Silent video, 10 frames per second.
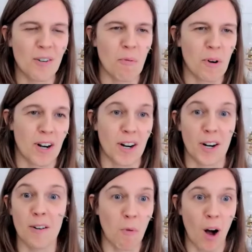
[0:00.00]

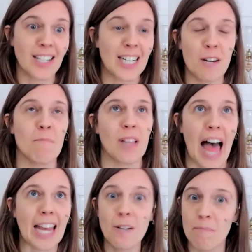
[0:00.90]
were wanted and
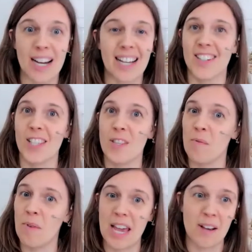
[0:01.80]
planned, but just the
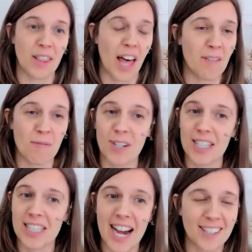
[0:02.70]
way life
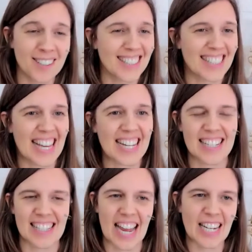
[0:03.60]
worked out, they
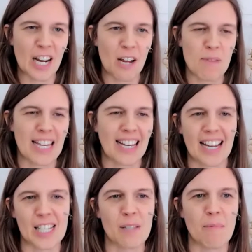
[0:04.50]
just ended up being
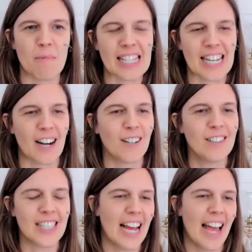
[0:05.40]
kind of spaced
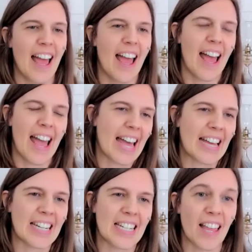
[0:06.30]
out.
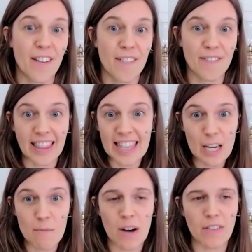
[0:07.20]
And the fun
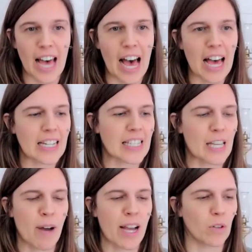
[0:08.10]
thing about that is
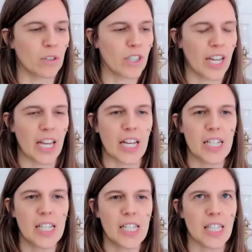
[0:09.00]
that my older
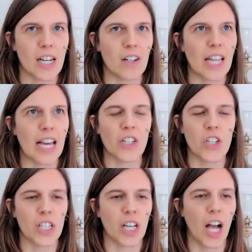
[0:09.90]
kids are like
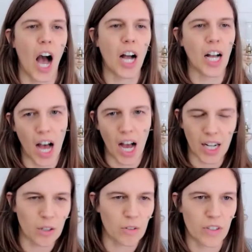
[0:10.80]
just gaga
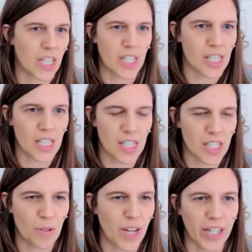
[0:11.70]
over these
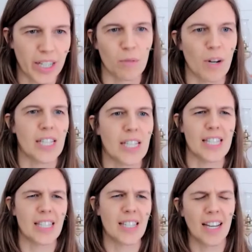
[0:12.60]
two younger so ones. Fun to